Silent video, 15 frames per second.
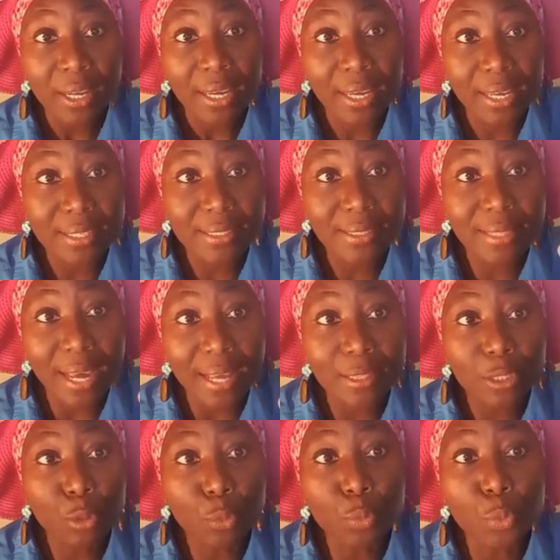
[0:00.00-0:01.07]
is that
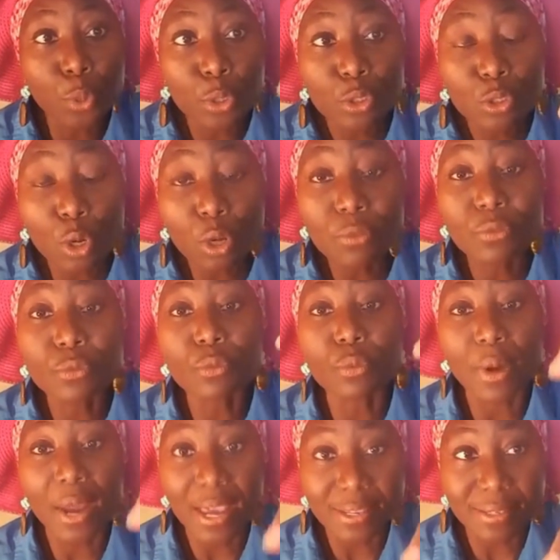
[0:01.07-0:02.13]
the root of
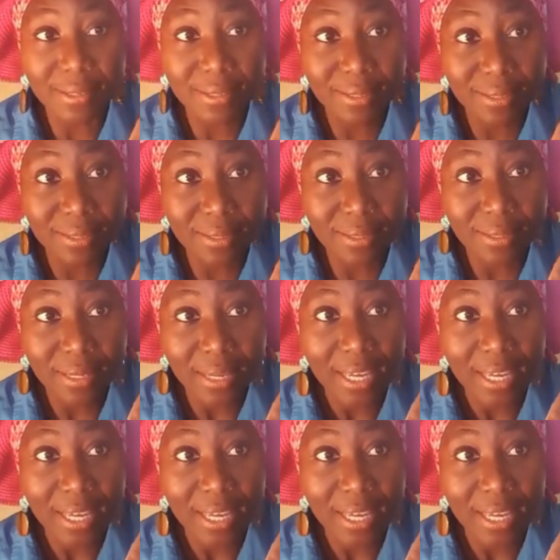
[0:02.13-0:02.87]
race